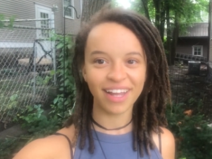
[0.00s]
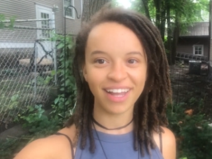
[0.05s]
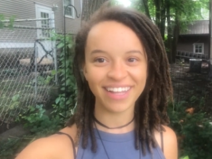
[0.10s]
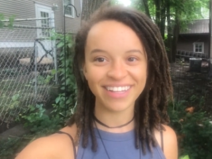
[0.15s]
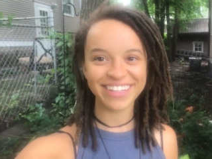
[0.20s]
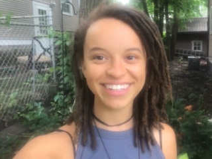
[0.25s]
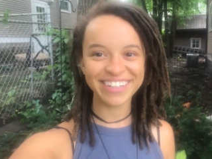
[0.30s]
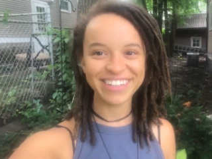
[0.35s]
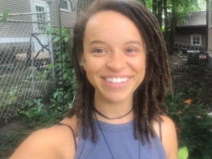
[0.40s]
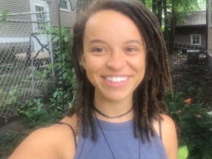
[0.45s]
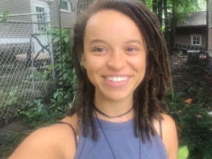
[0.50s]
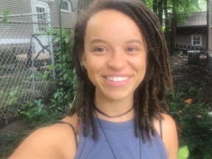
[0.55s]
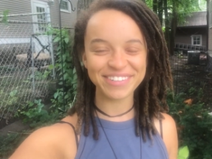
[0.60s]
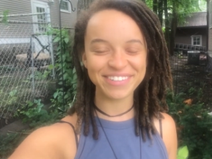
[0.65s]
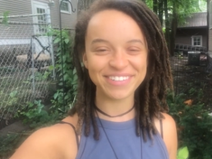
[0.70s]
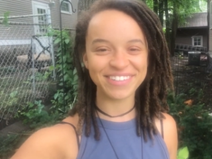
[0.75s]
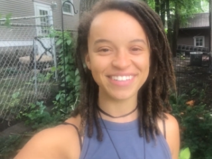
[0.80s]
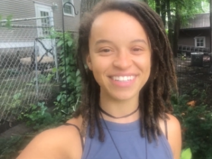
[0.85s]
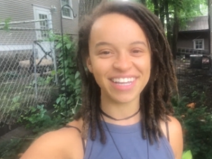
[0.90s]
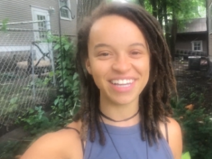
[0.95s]

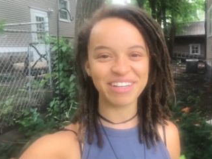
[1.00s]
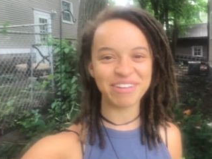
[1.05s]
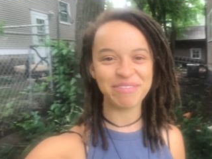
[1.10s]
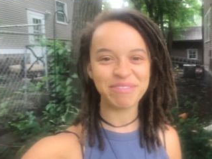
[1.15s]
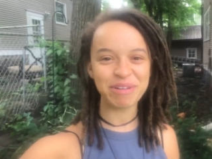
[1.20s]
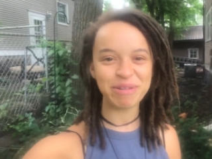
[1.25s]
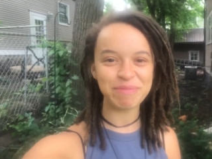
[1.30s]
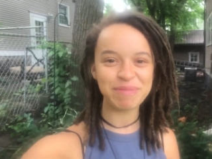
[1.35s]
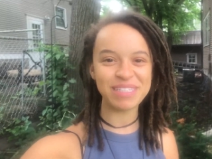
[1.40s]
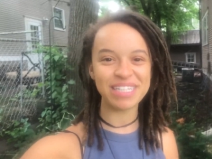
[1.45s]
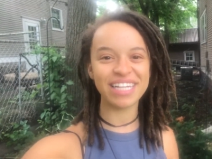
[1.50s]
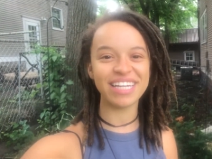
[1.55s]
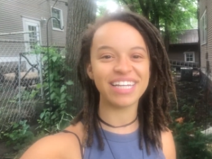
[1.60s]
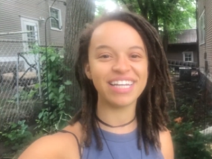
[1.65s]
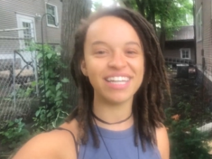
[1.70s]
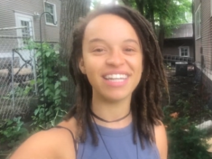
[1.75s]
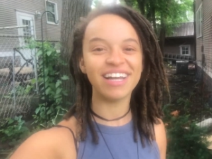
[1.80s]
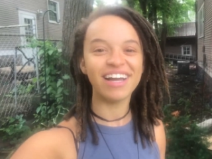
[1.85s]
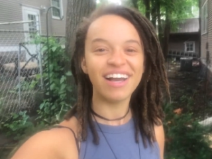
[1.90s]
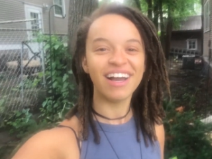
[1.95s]
Hello, life
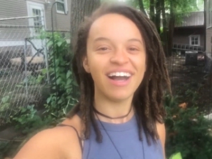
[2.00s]
update.